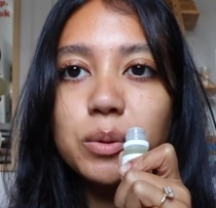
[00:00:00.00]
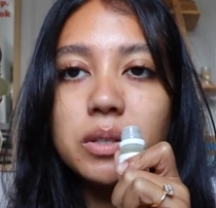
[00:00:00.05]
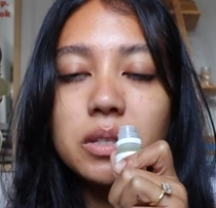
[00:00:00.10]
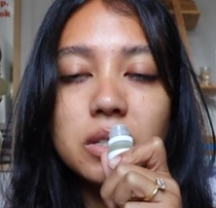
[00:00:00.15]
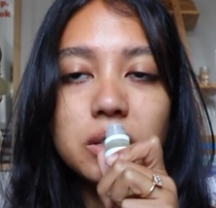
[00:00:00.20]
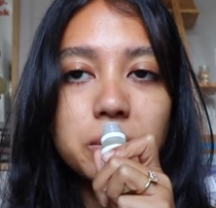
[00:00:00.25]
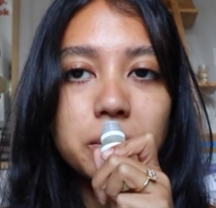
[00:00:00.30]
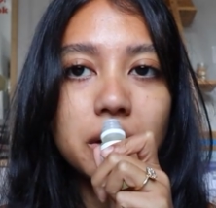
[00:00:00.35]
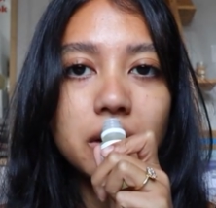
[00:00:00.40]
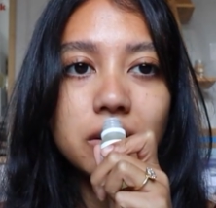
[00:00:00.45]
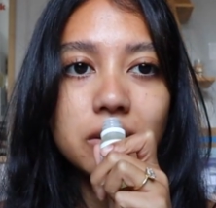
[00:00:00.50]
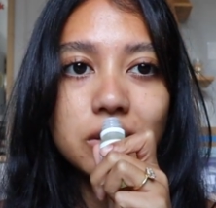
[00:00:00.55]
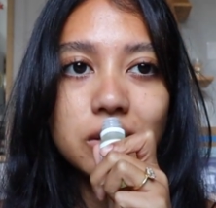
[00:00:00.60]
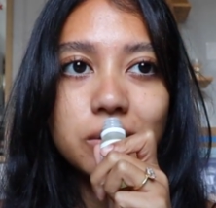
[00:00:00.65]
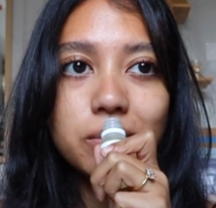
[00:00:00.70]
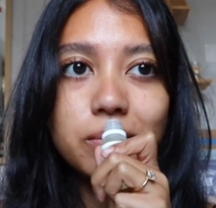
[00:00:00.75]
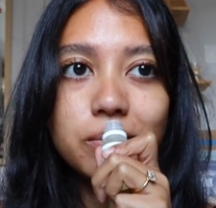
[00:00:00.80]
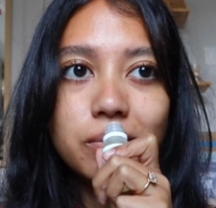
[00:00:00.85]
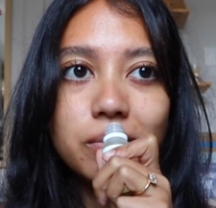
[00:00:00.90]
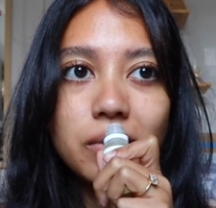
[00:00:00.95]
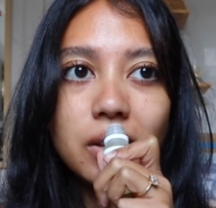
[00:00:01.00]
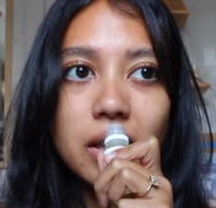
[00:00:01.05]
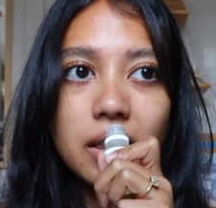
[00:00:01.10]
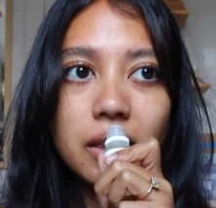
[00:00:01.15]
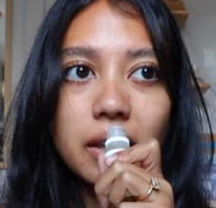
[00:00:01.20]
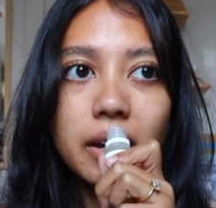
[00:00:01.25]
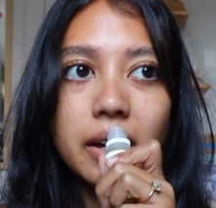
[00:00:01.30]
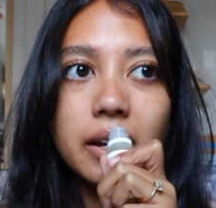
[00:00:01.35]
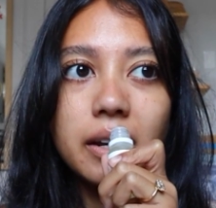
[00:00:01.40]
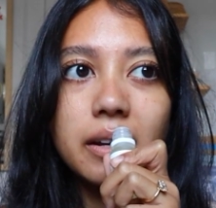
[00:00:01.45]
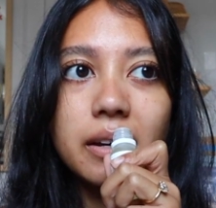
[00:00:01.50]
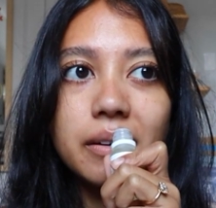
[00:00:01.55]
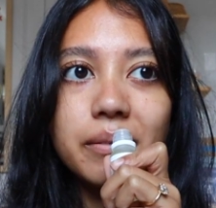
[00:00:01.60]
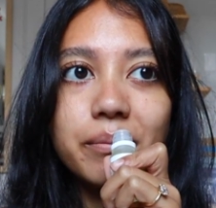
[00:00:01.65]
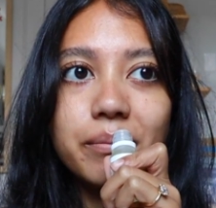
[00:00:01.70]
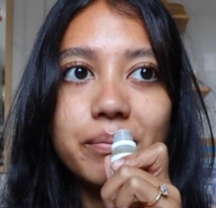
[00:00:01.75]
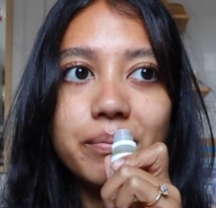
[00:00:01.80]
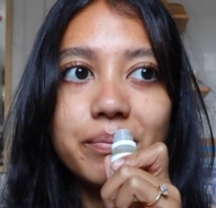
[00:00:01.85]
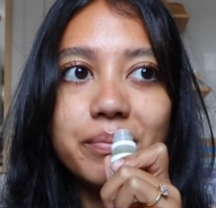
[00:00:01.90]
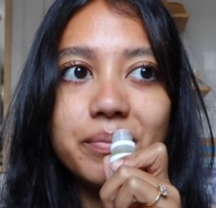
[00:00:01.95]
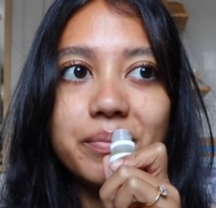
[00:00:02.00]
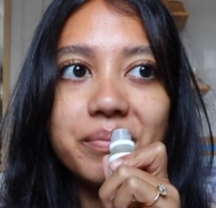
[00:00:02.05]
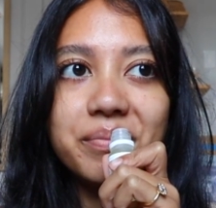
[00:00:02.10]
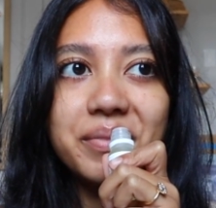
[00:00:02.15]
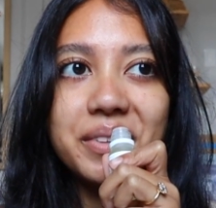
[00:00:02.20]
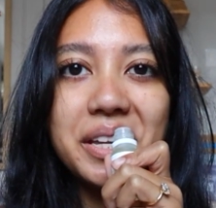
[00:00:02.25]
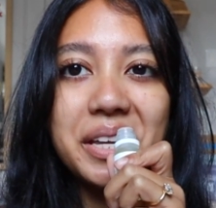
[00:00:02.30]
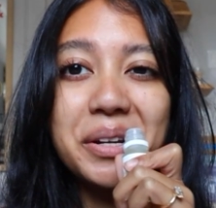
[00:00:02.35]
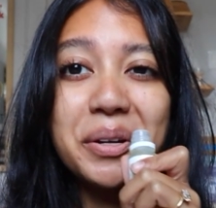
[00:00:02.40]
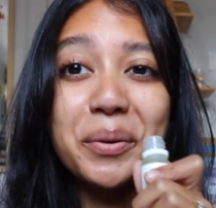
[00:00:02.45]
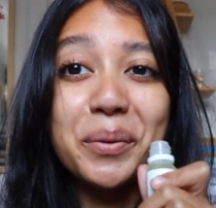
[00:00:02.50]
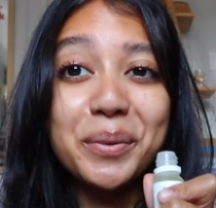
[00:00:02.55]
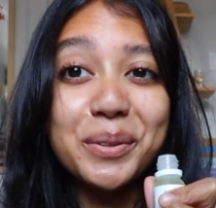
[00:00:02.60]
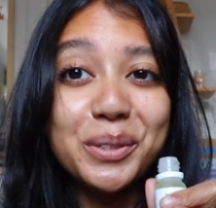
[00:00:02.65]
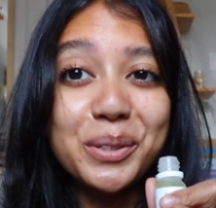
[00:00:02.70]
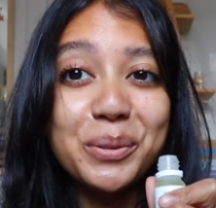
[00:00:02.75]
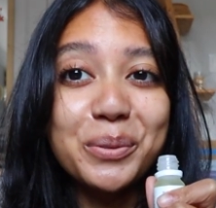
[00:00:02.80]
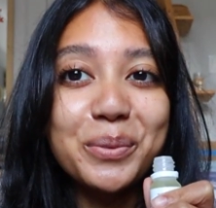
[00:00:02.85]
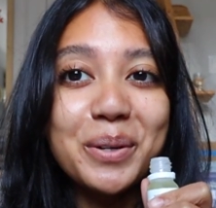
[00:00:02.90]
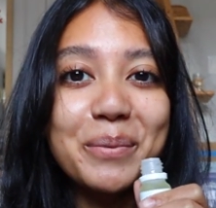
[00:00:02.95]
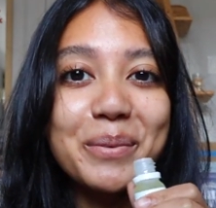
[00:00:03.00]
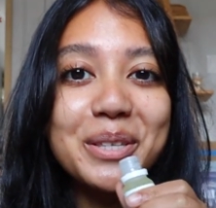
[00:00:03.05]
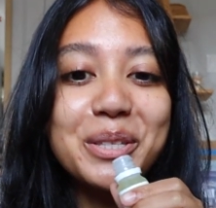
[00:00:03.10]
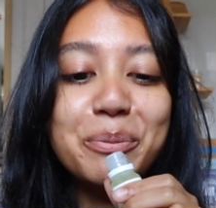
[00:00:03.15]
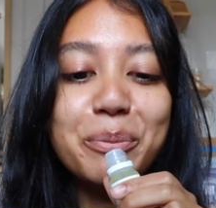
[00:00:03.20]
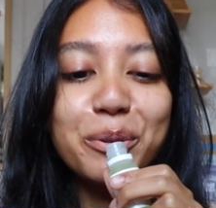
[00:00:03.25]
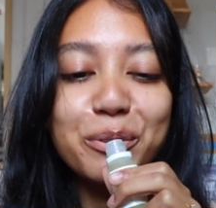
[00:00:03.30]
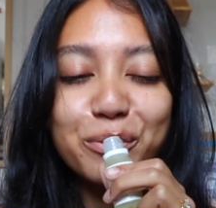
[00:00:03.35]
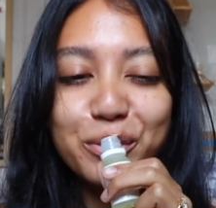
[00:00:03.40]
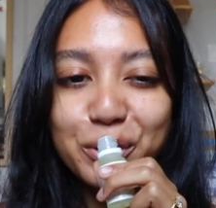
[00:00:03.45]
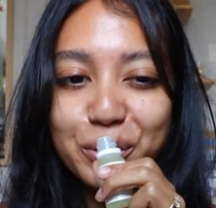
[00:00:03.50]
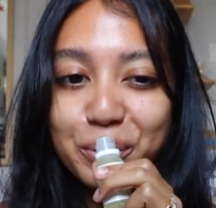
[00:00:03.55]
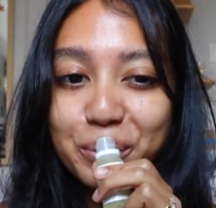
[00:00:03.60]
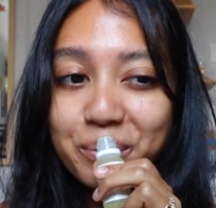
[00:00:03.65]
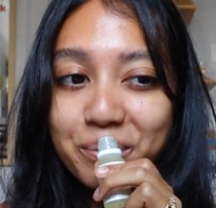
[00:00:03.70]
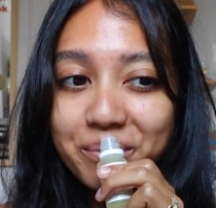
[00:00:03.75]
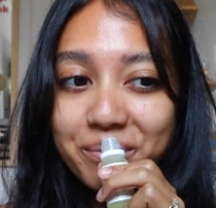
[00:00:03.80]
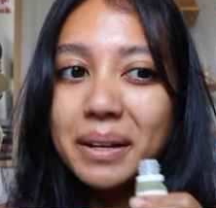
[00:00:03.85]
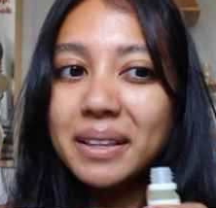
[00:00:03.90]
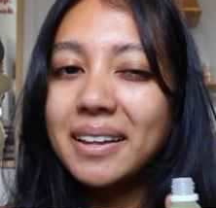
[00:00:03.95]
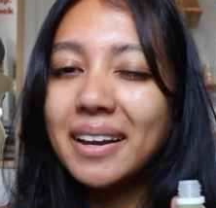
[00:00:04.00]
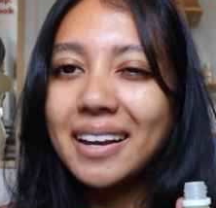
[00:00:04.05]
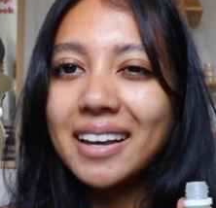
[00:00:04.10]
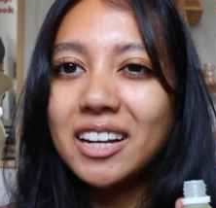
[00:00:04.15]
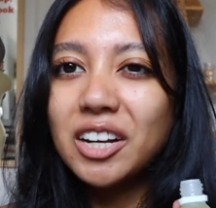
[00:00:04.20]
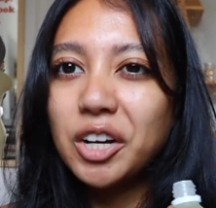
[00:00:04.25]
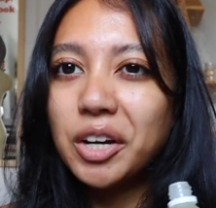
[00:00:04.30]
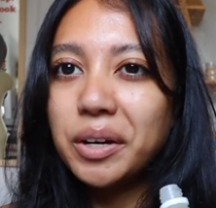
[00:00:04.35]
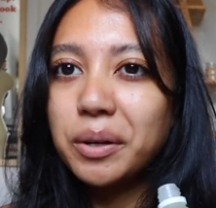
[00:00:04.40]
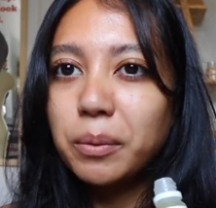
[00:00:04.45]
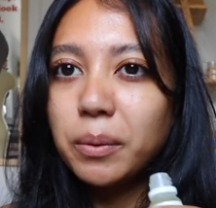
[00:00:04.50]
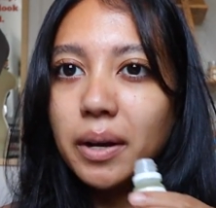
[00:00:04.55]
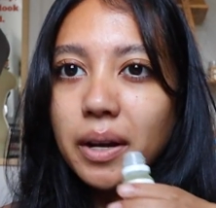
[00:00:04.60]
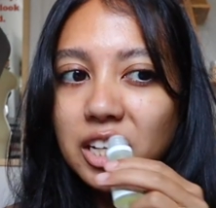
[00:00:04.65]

one smells like an older woman's perfume, but like in a good way.